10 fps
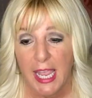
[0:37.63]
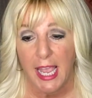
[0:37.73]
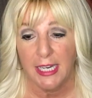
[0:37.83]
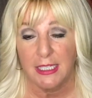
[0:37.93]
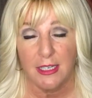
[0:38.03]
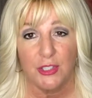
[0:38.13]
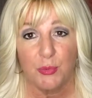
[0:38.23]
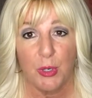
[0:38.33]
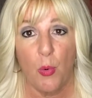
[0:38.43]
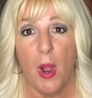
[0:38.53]
And it does
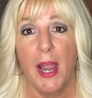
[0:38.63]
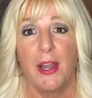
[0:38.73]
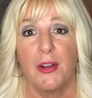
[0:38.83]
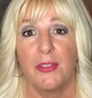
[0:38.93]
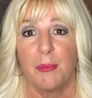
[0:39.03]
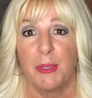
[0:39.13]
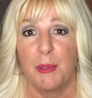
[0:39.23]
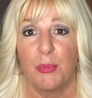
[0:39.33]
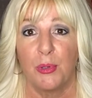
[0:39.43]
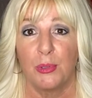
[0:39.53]
require that
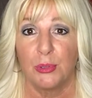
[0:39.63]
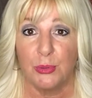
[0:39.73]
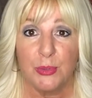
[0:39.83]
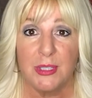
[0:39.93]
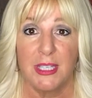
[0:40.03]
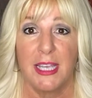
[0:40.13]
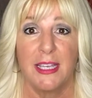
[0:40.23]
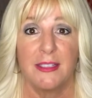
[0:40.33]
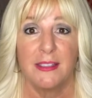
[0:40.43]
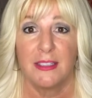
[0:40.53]
people lose
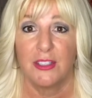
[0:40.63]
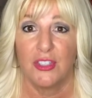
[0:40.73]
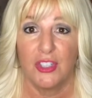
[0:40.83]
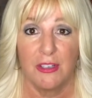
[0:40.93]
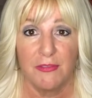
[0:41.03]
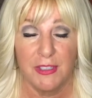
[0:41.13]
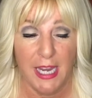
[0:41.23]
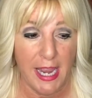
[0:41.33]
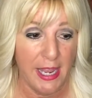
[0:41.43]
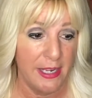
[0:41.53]
things to shift
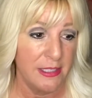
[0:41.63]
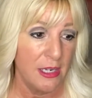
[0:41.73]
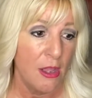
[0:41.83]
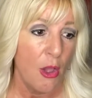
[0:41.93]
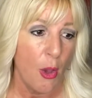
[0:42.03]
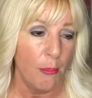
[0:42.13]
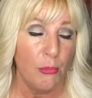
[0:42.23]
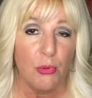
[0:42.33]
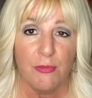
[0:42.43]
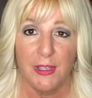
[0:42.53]
and
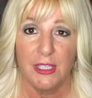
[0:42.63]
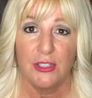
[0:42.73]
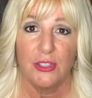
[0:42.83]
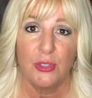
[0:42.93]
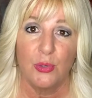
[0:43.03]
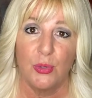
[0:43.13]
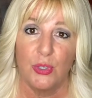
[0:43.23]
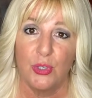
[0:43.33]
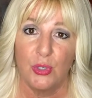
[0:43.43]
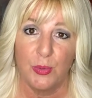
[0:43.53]
move into
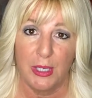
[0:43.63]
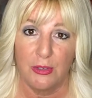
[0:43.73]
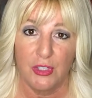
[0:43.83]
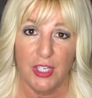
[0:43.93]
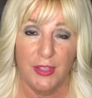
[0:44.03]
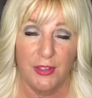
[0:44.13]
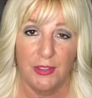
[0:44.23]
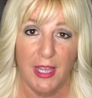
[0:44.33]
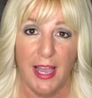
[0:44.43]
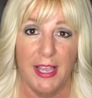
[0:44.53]
new energy in their
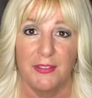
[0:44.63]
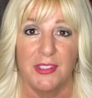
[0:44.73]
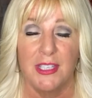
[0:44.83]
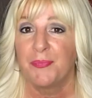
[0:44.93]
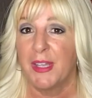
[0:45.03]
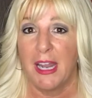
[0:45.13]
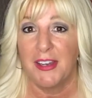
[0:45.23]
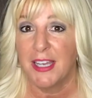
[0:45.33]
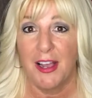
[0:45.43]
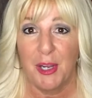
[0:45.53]
lives. And I
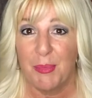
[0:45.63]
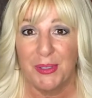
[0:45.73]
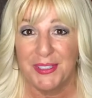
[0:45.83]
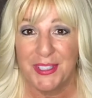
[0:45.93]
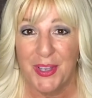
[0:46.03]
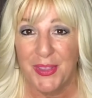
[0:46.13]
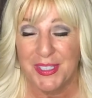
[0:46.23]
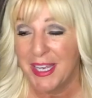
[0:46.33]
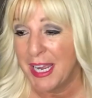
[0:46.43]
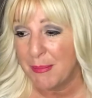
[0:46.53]
talk about this all the
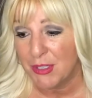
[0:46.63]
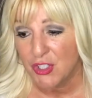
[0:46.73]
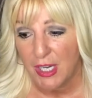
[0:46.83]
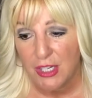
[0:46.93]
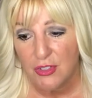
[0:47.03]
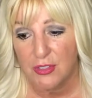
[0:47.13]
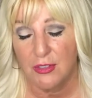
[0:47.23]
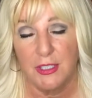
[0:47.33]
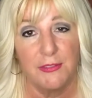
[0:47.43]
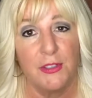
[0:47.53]
time. The changes, they're
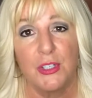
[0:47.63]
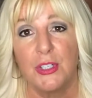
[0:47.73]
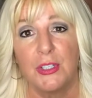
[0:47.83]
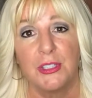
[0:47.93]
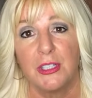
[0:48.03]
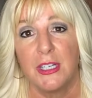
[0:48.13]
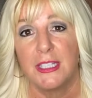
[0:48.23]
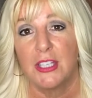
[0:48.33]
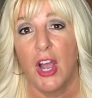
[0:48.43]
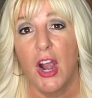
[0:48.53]
difficult.
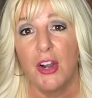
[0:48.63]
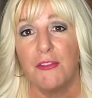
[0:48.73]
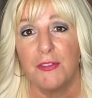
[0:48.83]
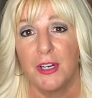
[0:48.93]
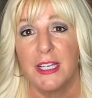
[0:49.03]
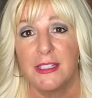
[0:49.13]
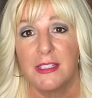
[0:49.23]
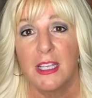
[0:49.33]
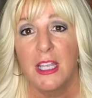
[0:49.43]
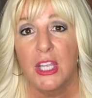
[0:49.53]
It's hard for
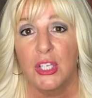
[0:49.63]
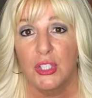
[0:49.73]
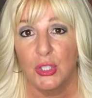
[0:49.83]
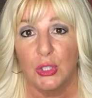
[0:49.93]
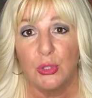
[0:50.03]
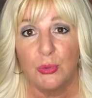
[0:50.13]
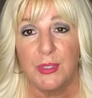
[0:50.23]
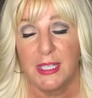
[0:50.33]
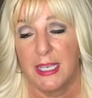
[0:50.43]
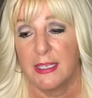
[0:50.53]
us to
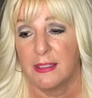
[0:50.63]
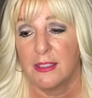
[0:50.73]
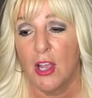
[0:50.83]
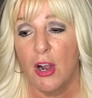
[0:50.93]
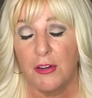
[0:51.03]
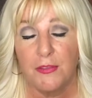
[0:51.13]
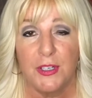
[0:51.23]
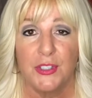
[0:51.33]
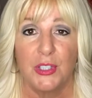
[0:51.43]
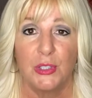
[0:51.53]
lose things. It's hard for
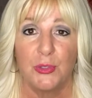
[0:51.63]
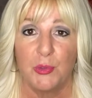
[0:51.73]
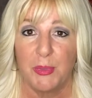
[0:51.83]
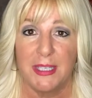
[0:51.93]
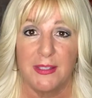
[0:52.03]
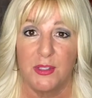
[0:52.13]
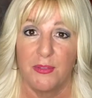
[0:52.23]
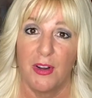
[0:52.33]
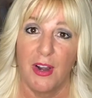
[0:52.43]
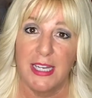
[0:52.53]
us to lose pieces of
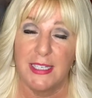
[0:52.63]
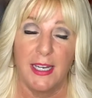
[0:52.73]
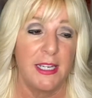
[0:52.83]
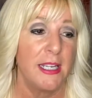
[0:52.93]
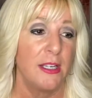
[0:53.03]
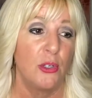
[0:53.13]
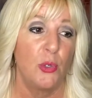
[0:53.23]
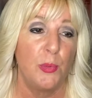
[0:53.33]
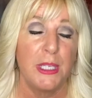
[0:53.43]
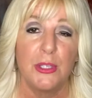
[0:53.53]
our identity and who
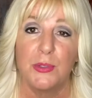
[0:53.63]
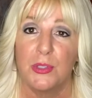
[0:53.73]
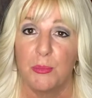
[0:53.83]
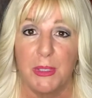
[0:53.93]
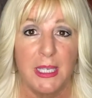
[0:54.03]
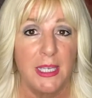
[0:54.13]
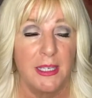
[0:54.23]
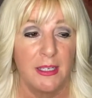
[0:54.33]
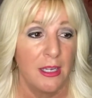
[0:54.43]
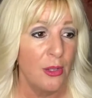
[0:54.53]
we used to be
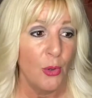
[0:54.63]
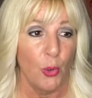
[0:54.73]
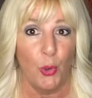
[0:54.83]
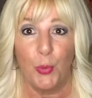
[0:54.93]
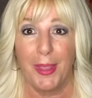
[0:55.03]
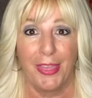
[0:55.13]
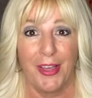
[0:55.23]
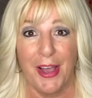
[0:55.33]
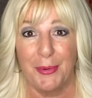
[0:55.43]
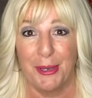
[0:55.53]
and who we
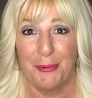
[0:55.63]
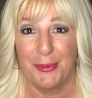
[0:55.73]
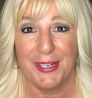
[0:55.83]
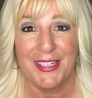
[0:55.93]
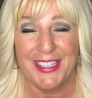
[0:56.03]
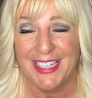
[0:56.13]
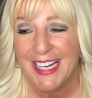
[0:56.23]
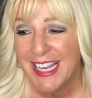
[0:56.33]
thought we were.